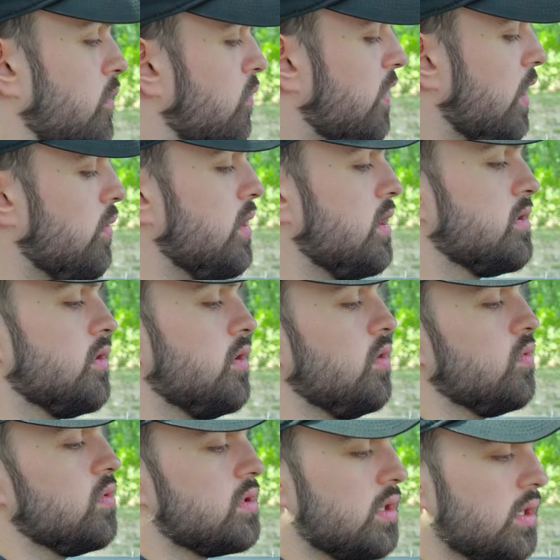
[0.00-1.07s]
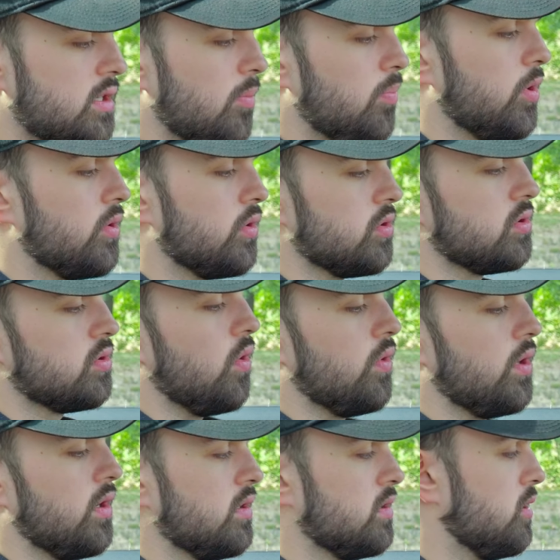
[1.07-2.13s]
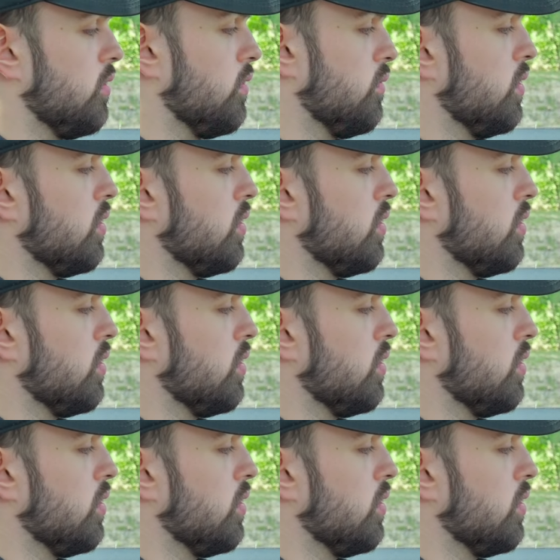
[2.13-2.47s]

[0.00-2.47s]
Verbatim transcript: very easy to use. A typical Skoda steering